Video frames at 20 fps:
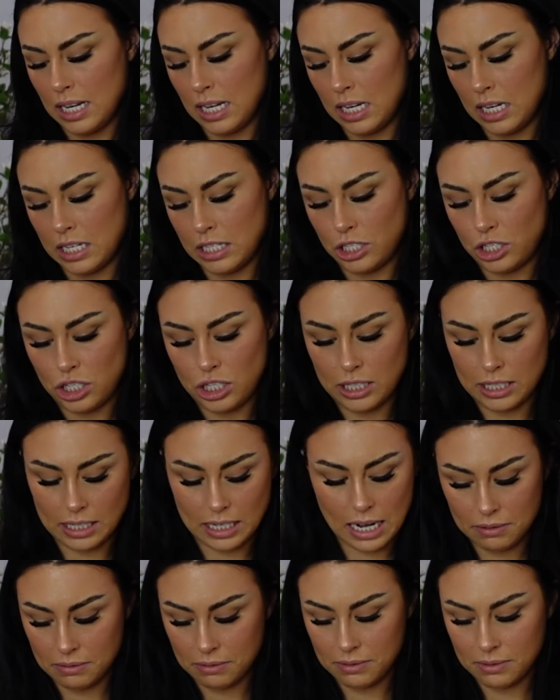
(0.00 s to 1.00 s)
it's
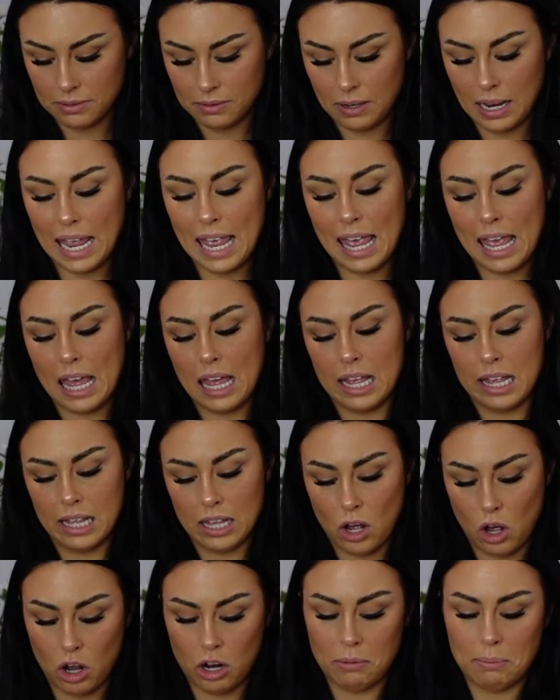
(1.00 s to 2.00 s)
just
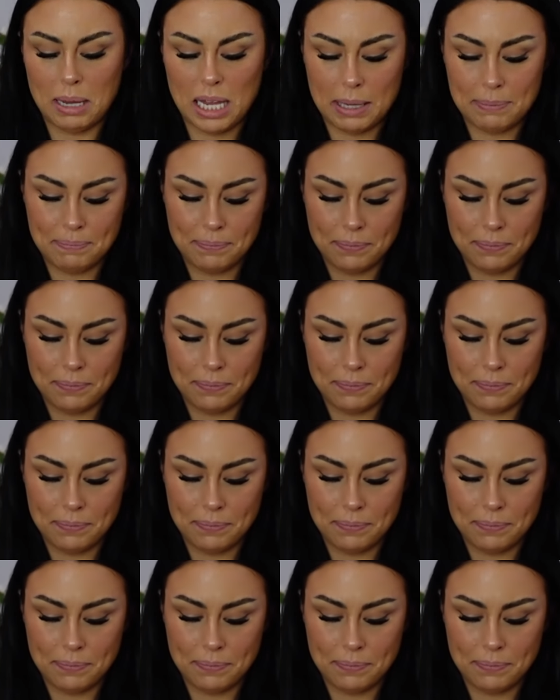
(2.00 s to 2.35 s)
on me.